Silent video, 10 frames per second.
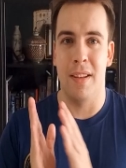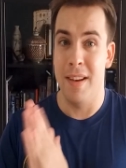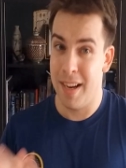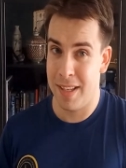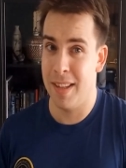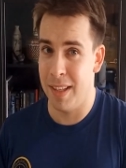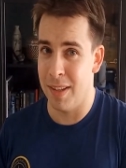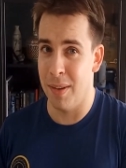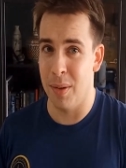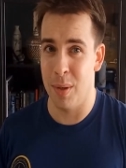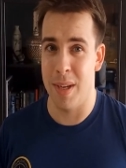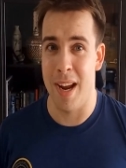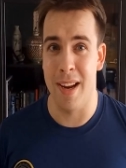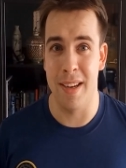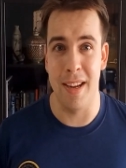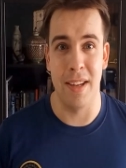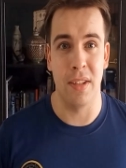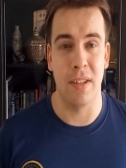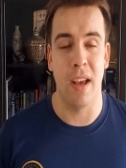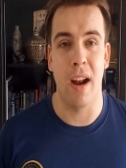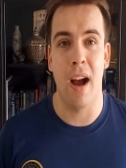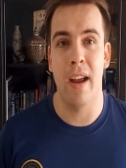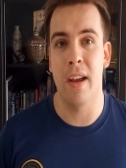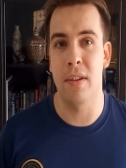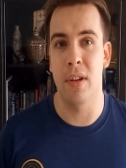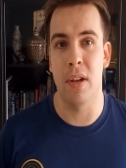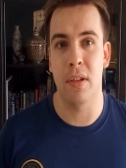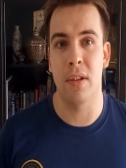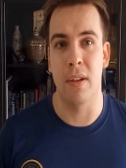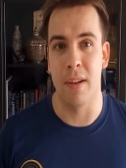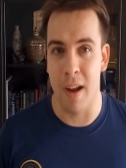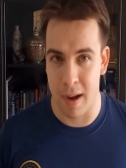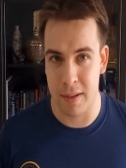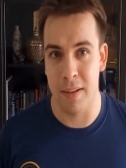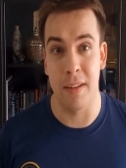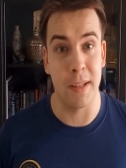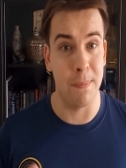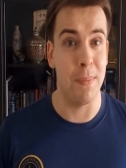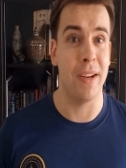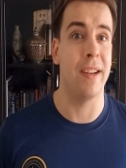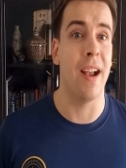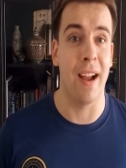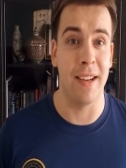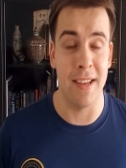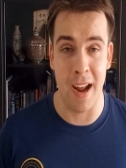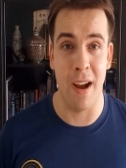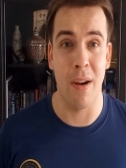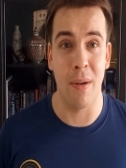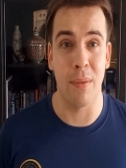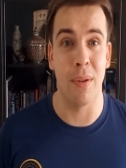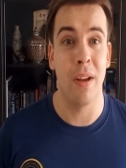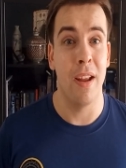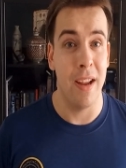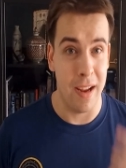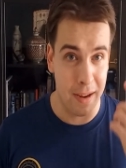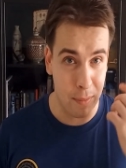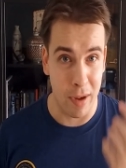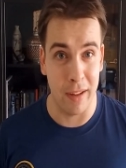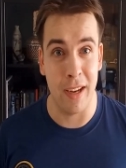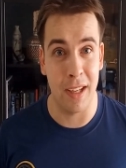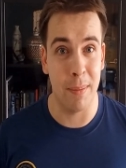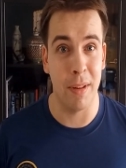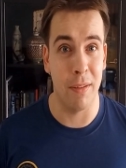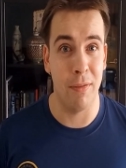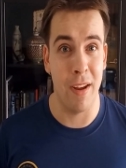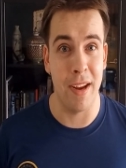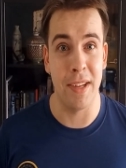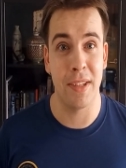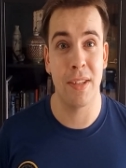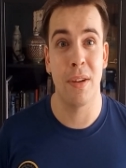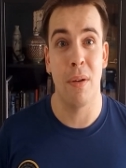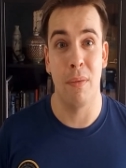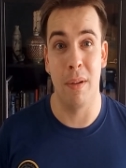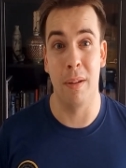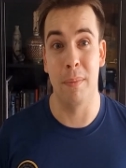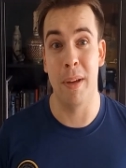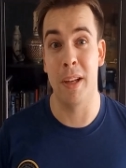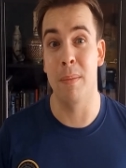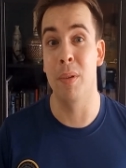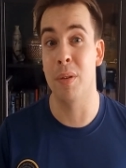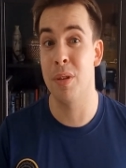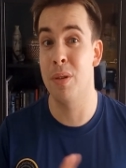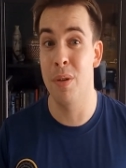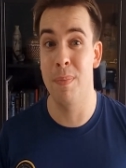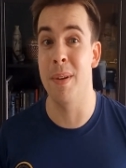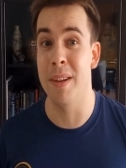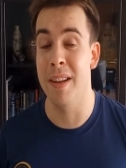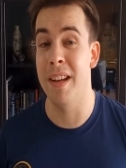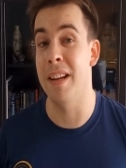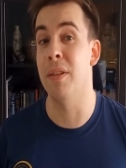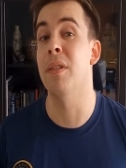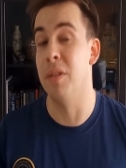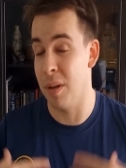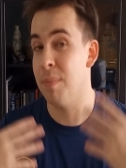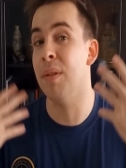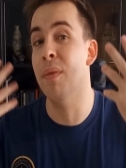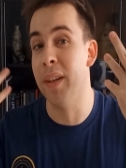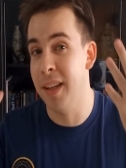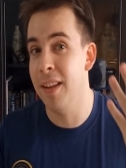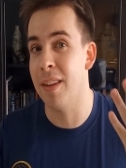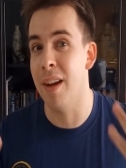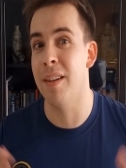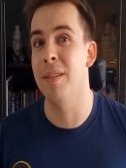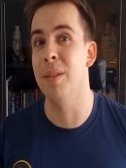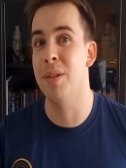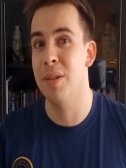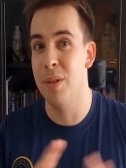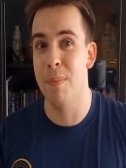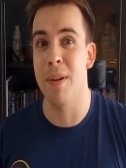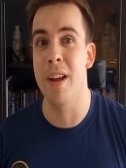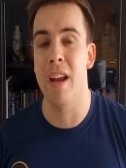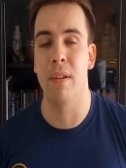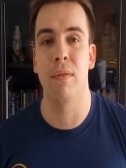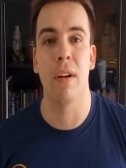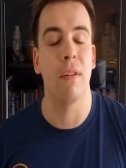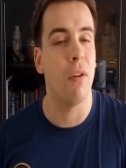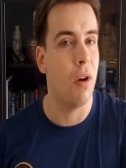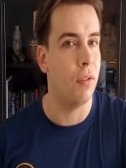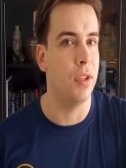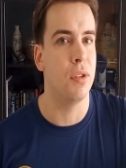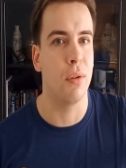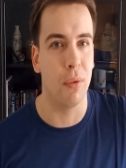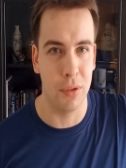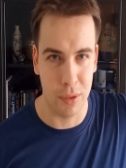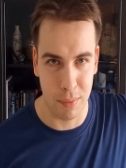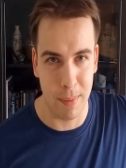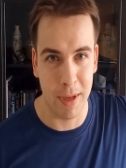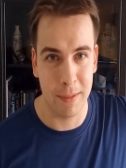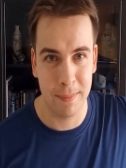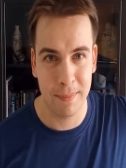The next thing to understand is, is that I had just knocked this big guy down while hitting him in the face, while making him look stupid in, in terms of what he thought looked stupid in front of all these gorgeous women.